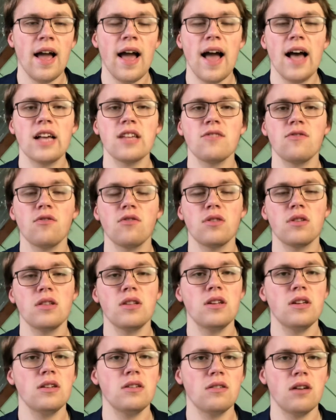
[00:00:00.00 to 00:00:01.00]
As for
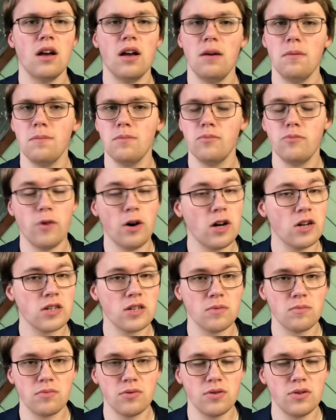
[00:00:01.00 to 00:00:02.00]
the
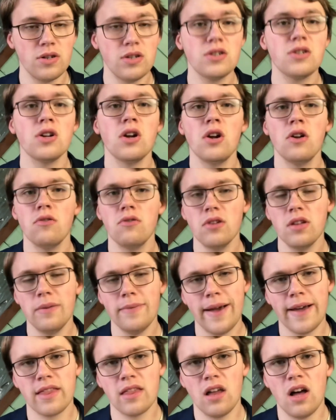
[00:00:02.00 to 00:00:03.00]
Boston Bruins, really
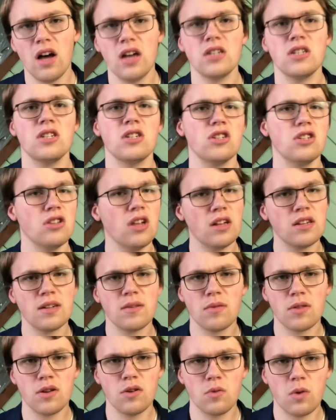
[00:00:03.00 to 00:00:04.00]
bad loss, not
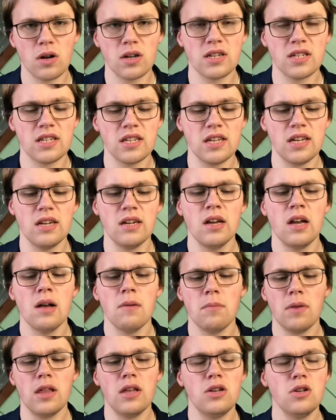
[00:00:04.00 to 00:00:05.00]
something you want to see,
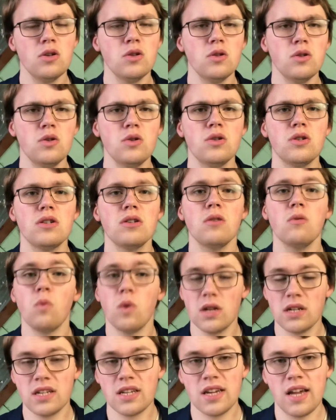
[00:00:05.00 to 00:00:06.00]
but they do lose
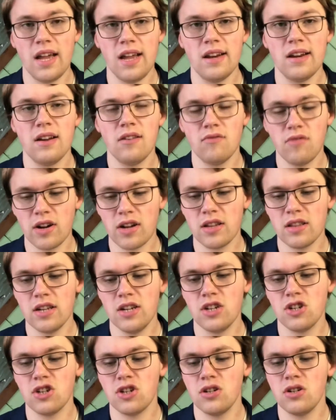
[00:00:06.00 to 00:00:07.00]
once again in
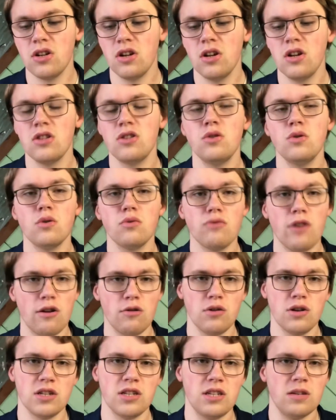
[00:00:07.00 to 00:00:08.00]
regulation to a Red
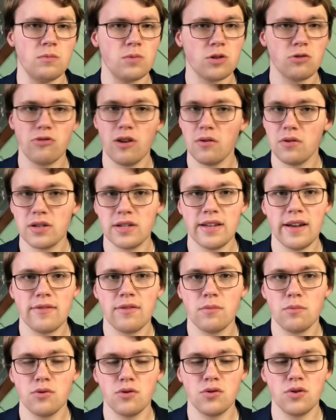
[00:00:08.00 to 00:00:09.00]
Wings team. So Red Wings have
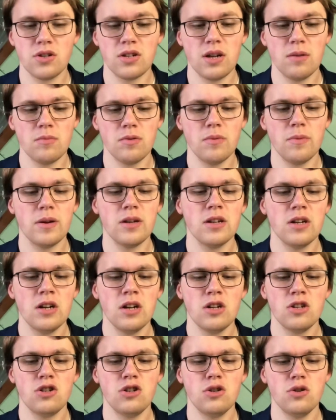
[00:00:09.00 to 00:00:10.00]
the Bruins number, but
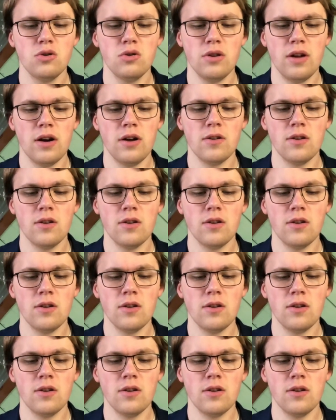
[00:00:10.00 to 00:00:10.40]
two now